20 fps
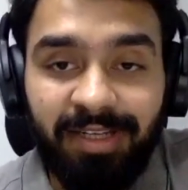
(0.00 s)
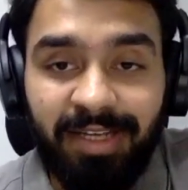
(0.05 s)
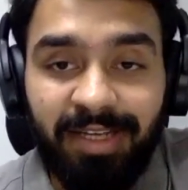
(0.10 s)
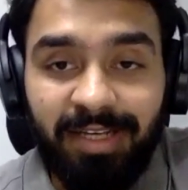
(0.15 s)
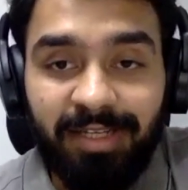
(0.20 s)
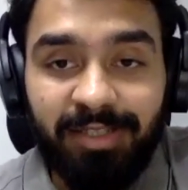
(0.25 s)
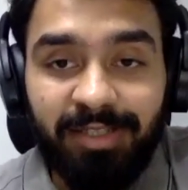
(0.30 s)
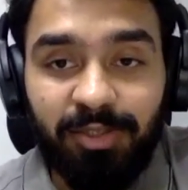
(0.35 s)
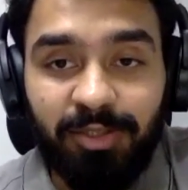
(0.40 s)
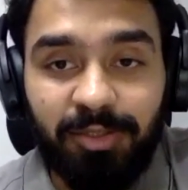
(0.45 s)

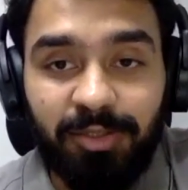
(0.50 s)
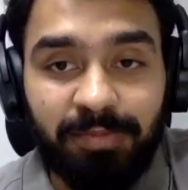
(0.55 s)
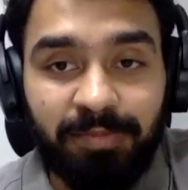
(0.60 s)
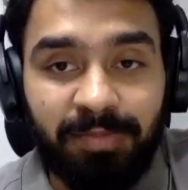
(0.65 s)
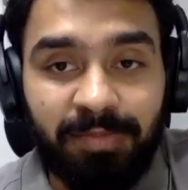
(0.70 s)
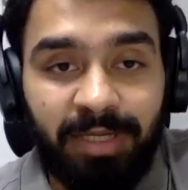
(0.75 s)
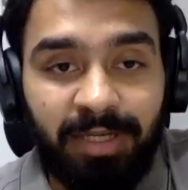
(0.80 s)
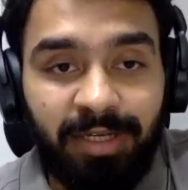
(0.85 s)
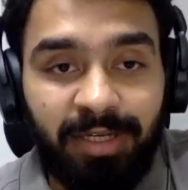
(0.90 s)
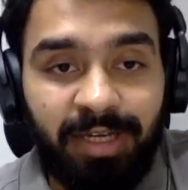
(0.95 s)
So,
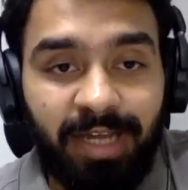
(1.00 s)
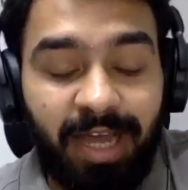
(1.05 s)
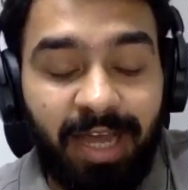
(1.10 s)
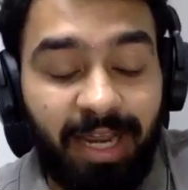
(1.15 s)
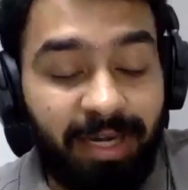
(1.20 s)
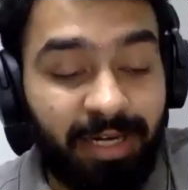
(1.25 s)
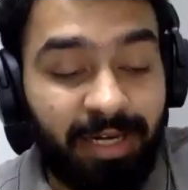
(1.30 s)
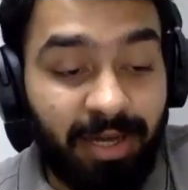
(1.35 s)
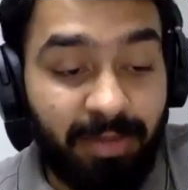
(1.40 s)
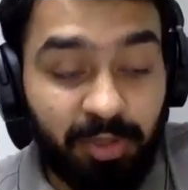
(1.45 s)

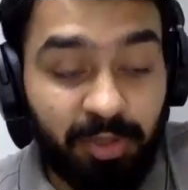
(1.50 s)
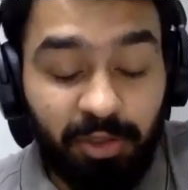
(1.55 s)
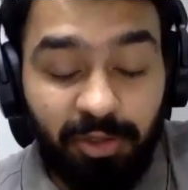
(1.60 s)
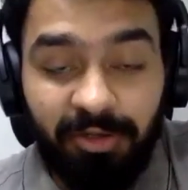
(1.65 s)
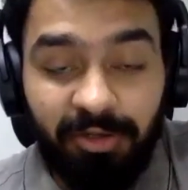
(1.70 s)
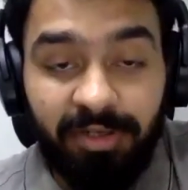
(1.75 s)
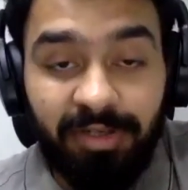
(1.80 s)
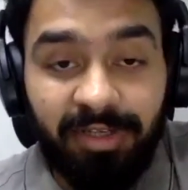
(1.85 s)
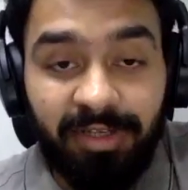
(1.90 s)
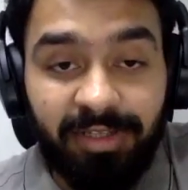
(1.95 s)
and I'm
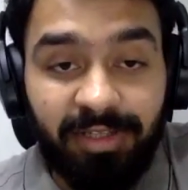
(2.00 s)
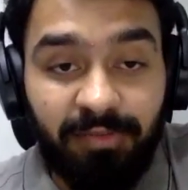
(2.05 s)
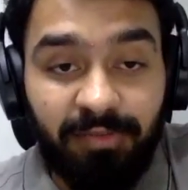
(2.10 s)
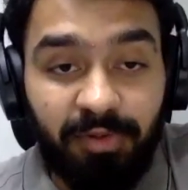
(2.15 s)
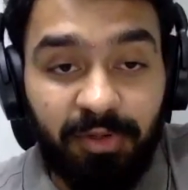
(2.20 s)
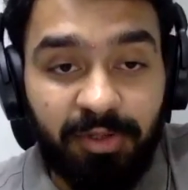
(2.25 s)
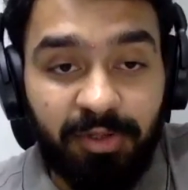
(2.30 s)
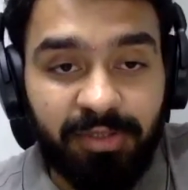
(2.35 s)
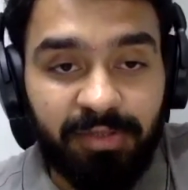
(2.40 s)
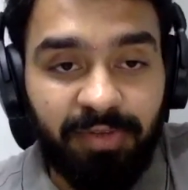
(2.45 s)
sure the
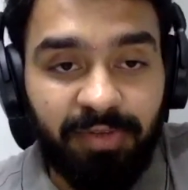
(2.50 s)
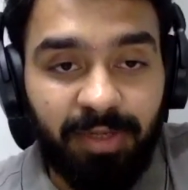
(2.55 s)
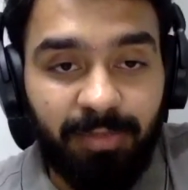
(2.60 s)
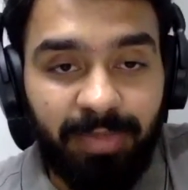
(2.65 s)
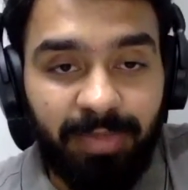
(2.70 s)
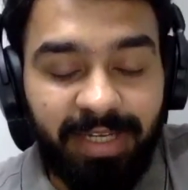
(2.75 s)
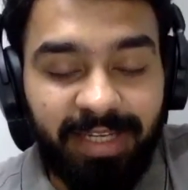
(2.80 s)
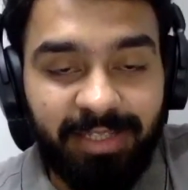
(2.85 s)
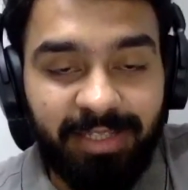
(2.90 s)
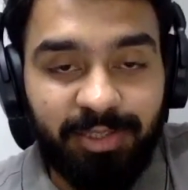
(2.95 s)
viewers will
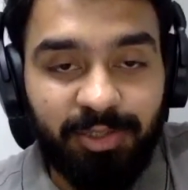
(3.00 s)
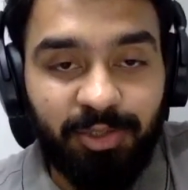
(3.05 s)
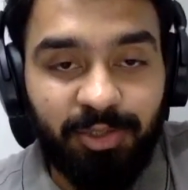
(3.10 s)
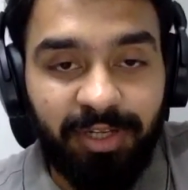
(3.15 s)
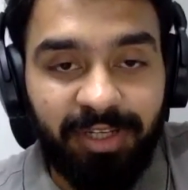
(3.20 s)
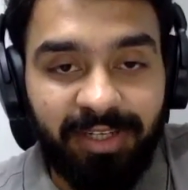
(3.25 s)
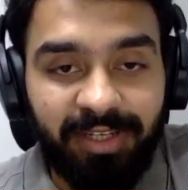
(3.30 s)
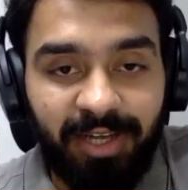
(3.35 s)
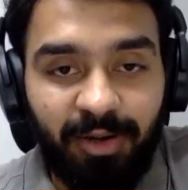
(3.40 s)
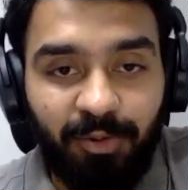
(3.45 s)
be
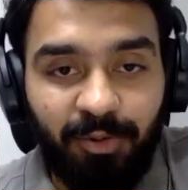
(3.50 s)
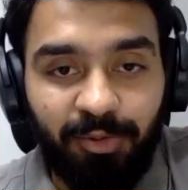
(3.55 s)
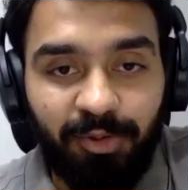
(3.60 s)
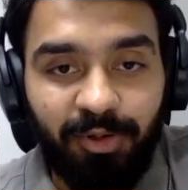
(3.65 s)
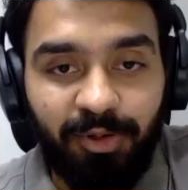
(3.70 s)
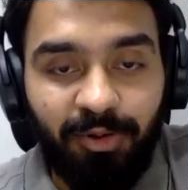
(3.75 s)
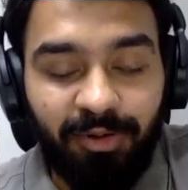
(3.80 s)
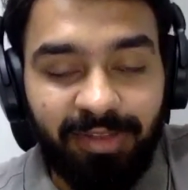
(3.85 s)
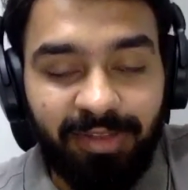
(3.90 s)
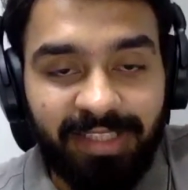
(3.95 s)
jotting down
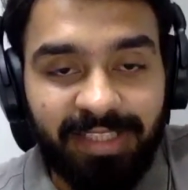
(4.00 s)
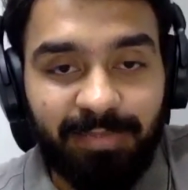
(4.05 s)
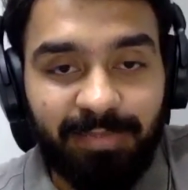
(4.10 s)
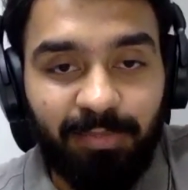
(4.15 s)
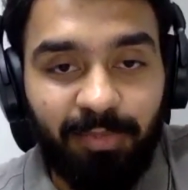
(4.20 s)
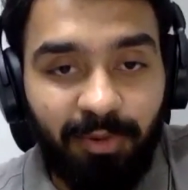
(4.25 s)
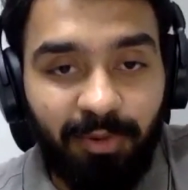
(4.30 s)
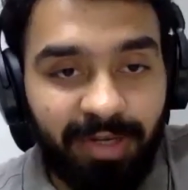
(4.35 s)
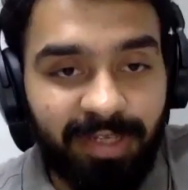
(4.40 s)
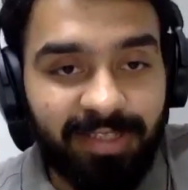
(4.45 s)
all these
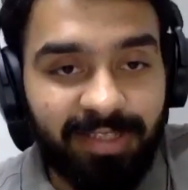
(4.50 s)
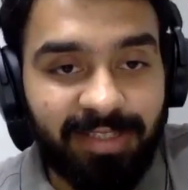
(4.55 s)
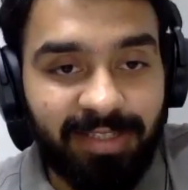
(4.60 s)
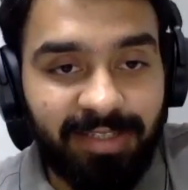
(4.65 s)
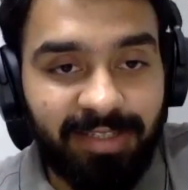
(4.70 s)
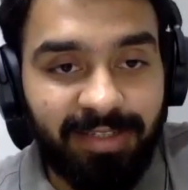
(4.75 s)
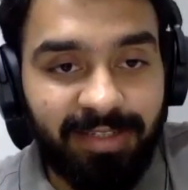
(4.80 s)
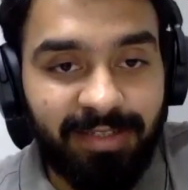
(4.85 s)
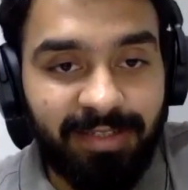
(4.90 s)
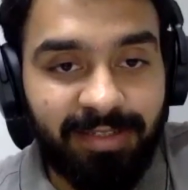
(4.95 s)
points.
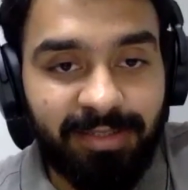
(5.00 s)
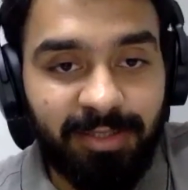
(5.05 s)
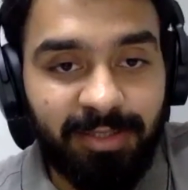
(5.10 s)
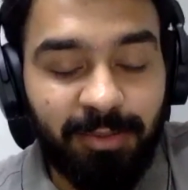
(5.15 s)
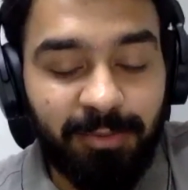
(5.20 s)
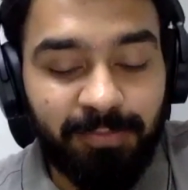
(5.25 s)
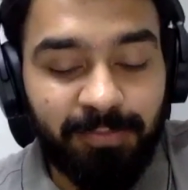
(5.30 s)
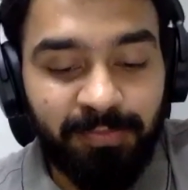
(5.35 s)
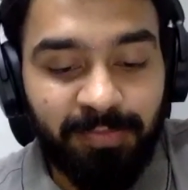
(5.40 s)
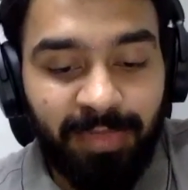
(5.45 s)

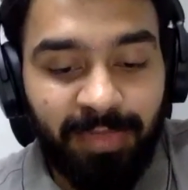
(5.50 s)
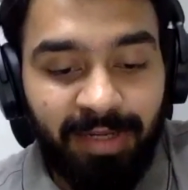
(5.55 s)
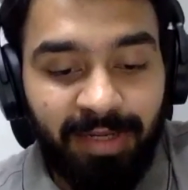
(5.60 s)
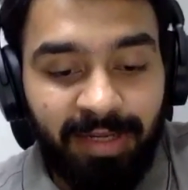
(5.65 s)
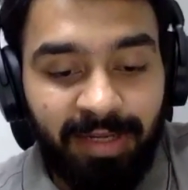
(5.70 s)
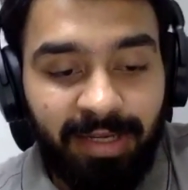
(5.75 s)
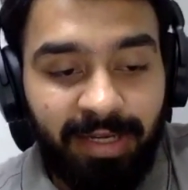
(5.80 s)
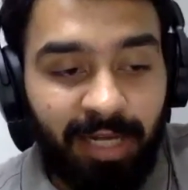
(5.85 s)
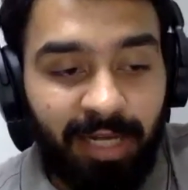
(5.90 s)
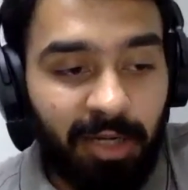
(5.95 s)
So
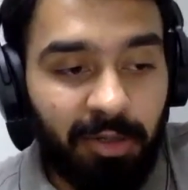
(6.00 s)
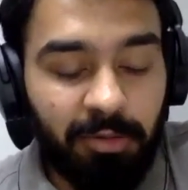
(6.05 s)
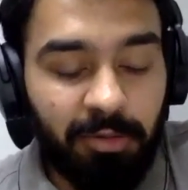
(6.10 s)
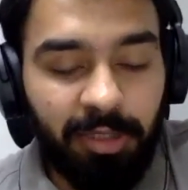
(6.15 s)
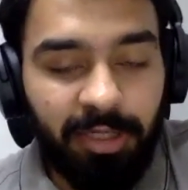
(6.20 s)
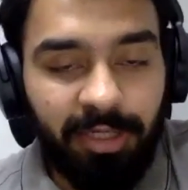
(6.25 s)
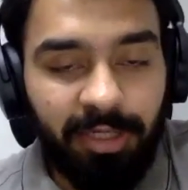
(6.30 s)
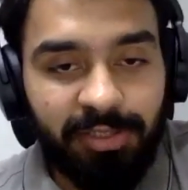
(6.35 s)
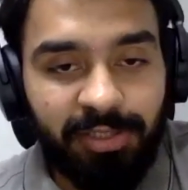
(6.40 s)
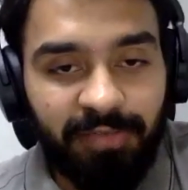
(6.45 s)

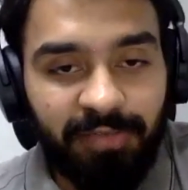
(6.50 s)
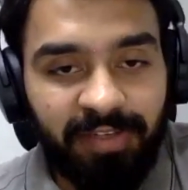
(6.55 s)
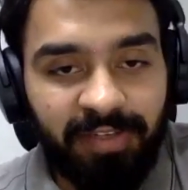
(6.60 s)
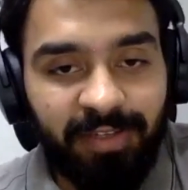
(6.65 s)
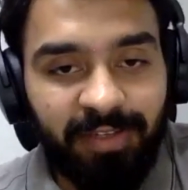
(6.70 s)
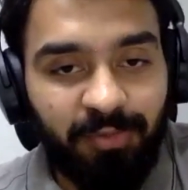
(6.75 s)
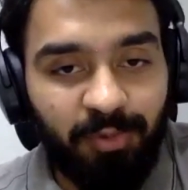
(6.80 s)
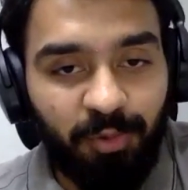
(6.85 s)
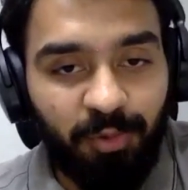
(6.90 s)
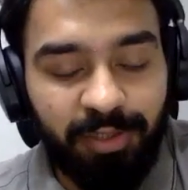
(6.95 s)
now, shifting the
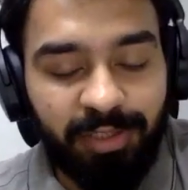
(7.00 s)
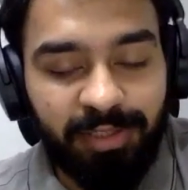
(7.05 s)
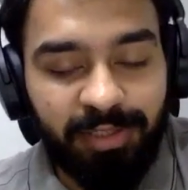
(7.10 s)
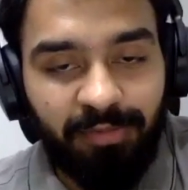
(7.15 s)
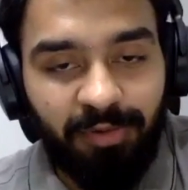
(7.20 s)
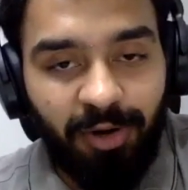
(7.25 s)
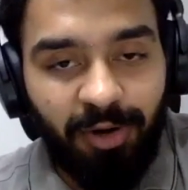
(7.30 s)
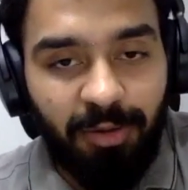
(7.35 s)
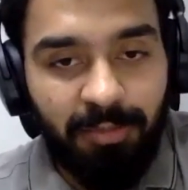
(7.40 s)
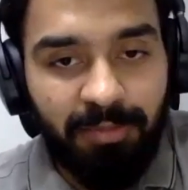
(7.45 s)
focus
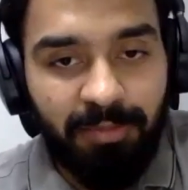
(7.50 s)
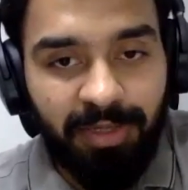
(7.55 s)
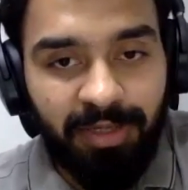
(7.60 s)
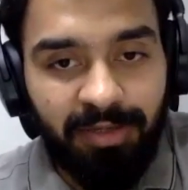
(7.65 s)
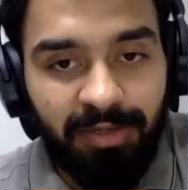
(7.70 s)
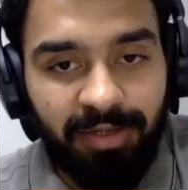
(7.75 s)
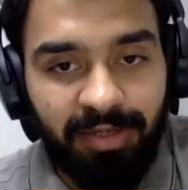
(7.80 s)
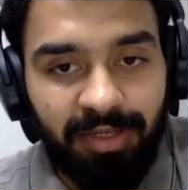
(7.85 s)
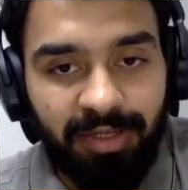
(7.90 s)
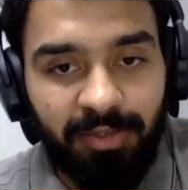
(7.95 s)
from
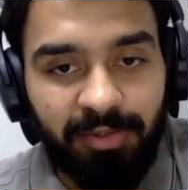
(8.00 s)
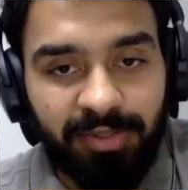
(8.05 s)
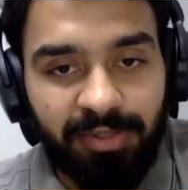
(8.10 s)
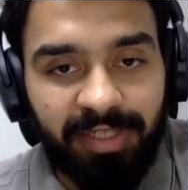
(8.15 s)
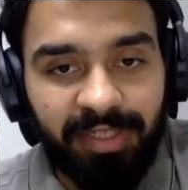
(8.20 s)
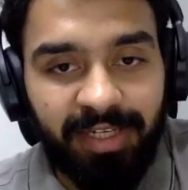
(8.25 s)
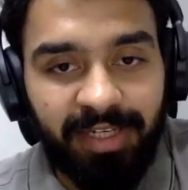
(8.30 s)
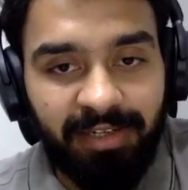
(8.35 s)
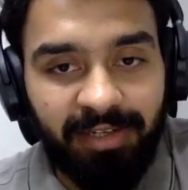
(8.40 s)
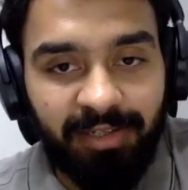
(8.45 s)

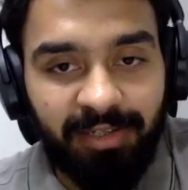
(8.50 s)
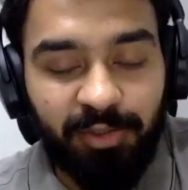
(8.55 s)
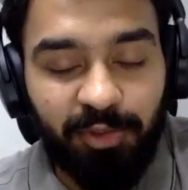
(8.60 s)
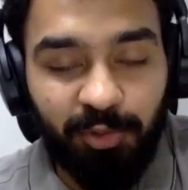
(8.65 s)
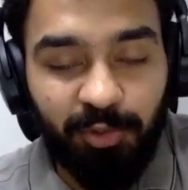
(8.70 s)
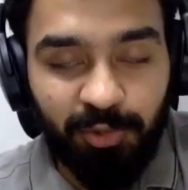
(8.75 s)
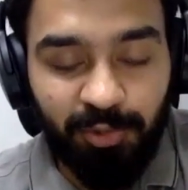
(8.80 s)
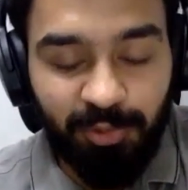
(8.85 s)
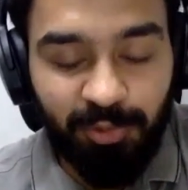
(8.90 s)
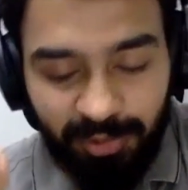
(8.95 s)
Elucidata
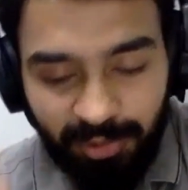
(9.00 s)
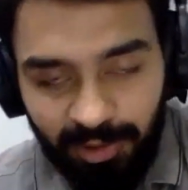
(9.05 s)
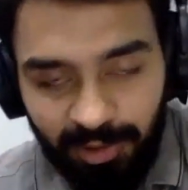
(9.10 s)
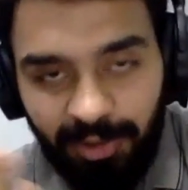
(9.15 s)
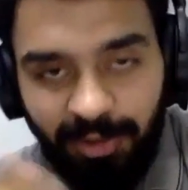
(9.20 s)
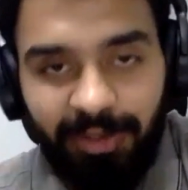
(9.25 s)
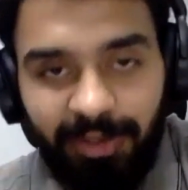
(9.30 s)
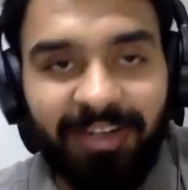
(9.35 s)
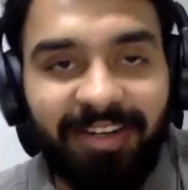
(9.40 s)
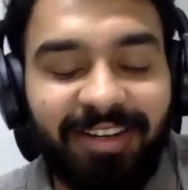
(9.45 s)
to
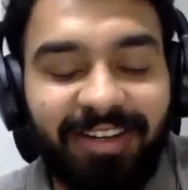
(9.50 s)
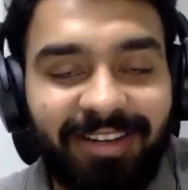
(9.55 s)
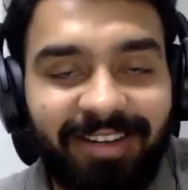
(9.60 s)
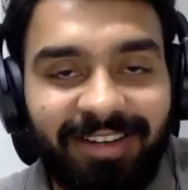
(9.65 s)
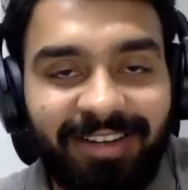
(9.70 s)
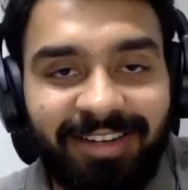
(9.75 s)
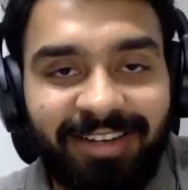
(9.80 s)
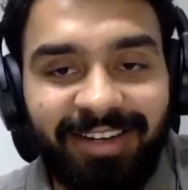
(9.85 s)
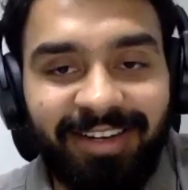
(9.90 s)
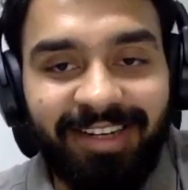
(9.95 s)
your
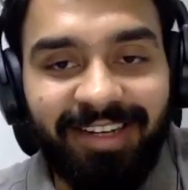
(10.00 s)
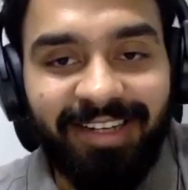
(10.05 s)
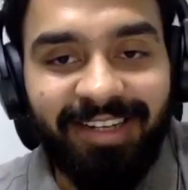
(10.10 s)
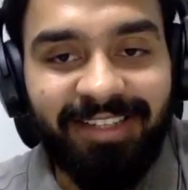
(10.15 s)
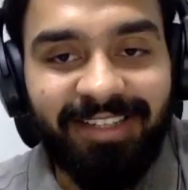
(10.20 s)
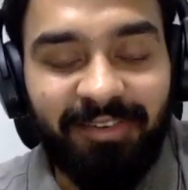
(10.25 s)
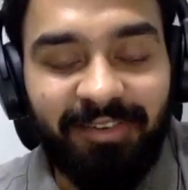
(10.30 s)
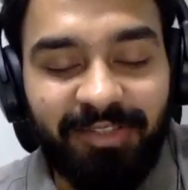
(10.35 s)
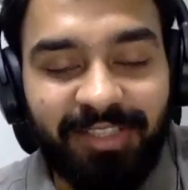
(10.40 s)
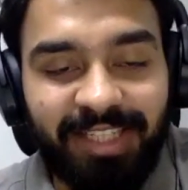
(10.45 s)
career
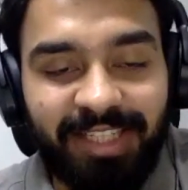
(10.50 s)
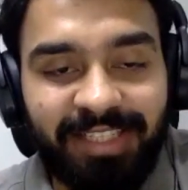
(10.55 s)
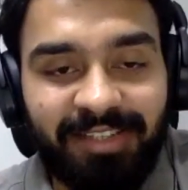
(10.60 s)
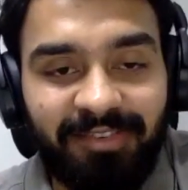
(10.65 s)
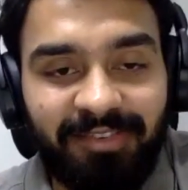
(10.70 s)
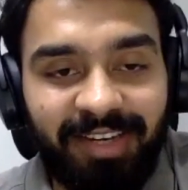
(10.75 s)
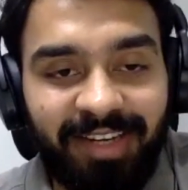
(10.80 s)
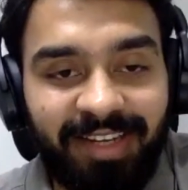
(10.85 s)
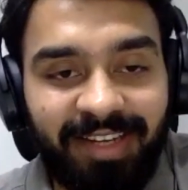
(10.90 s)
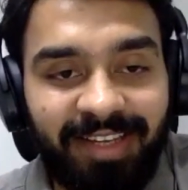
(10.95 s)

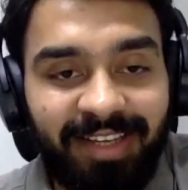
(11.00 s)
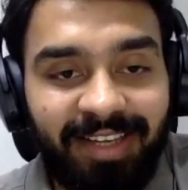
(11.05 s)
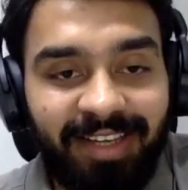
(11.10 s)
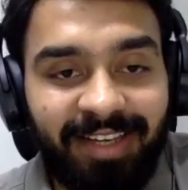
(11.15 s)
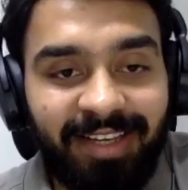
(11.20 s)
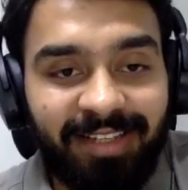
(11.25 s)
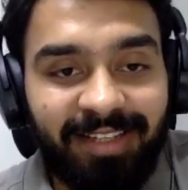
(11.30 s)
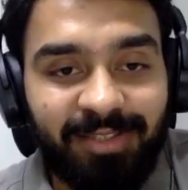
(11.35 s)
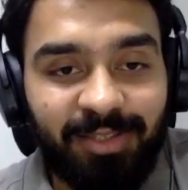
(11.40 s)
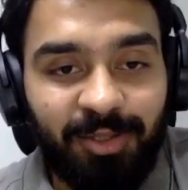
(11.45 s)
trajectory.
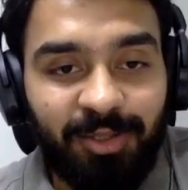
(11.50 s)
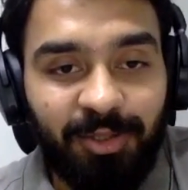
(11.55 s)
So,